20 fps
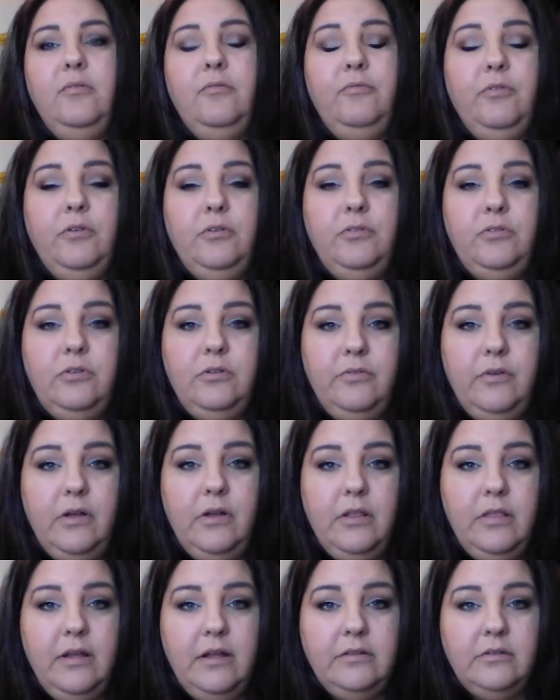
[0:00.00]
first of
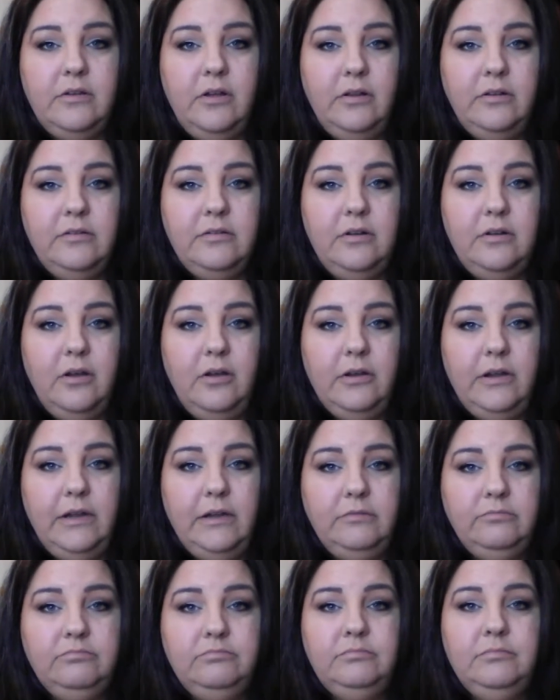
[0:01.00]
all, that's called
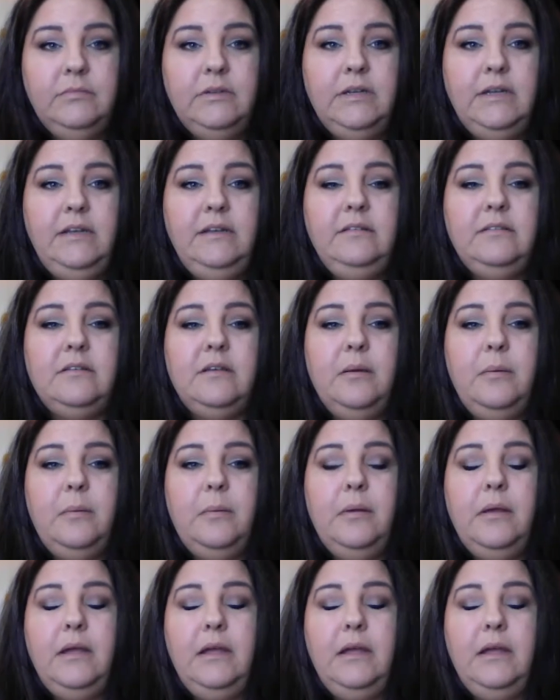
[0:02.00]
stalking. He's